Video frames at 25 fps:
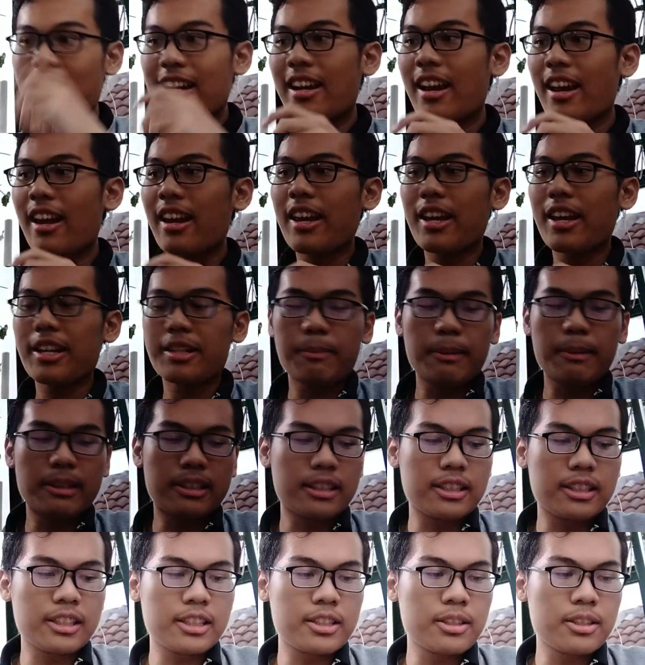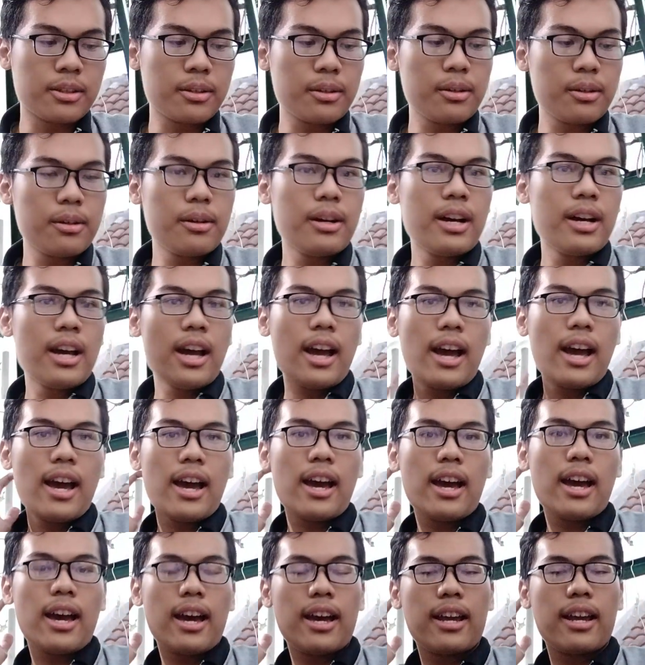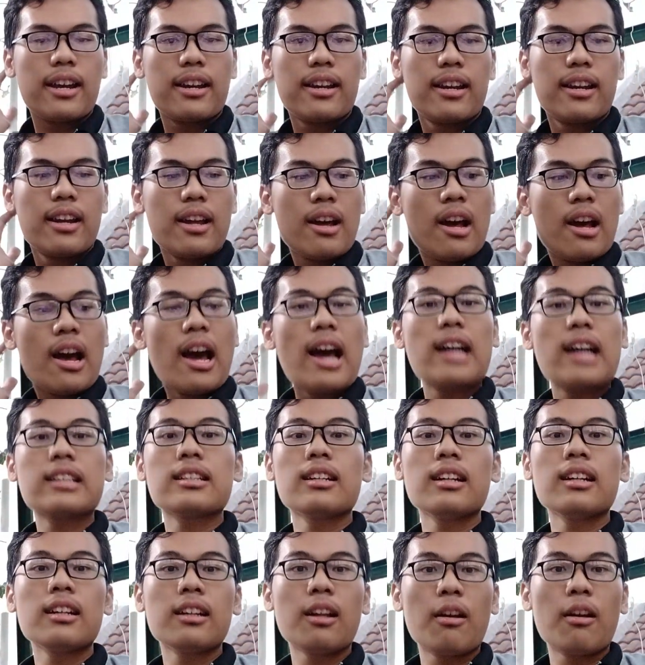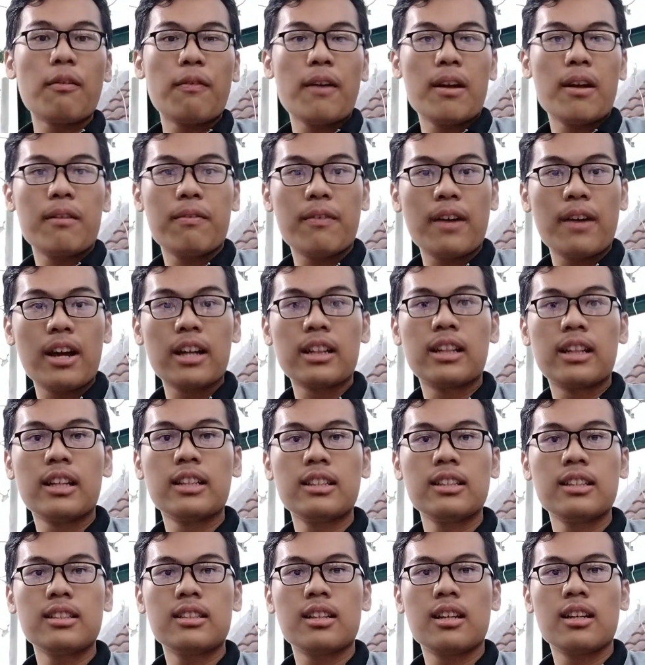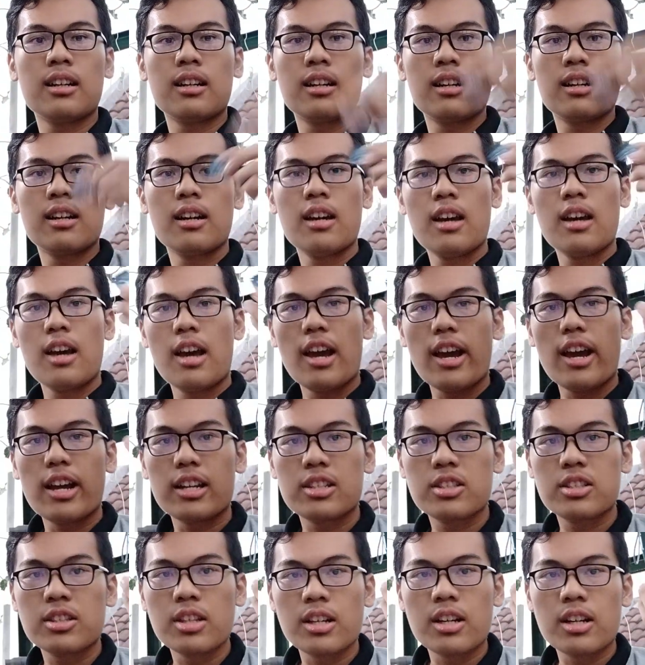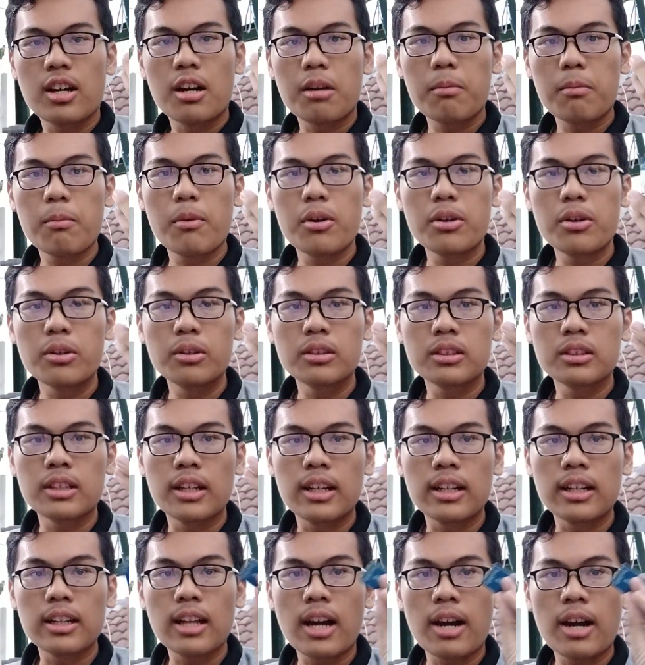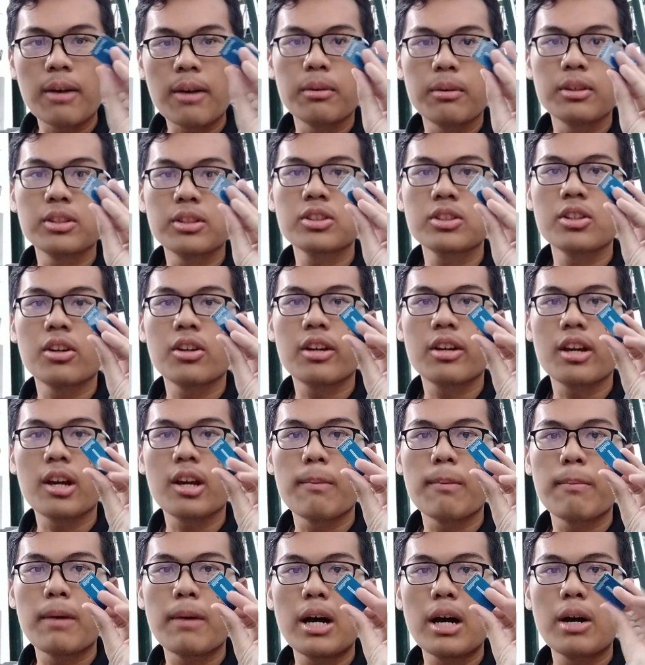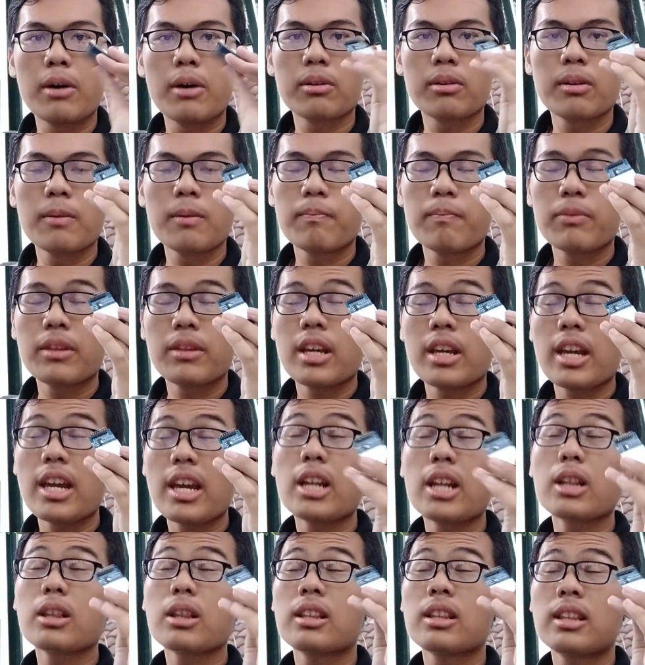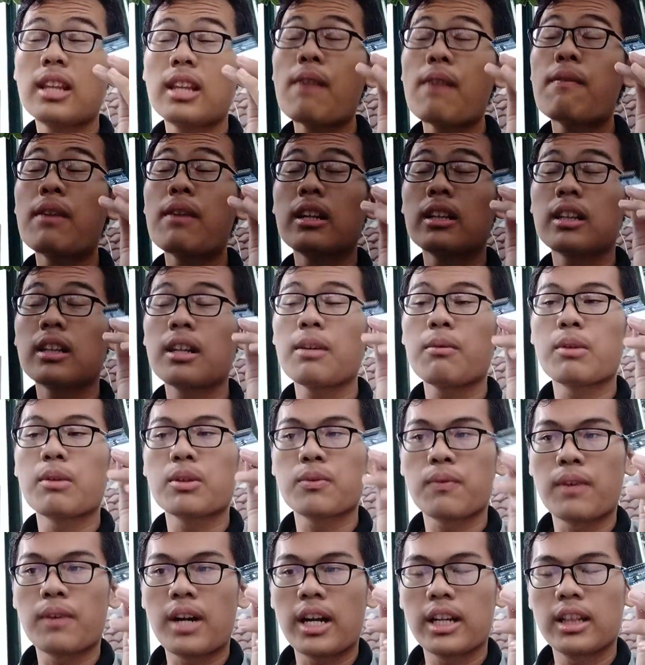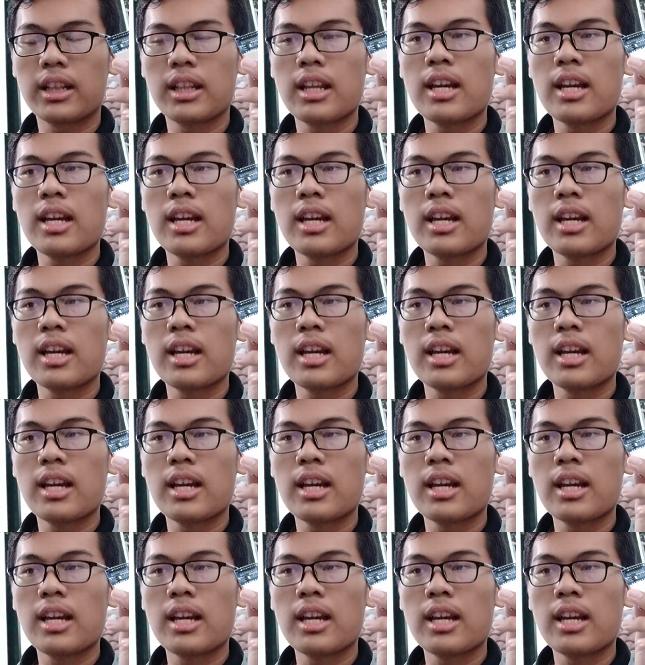ESP32, and as a little fun fact, this is the SD card module that I was talking about. It definitely was fried.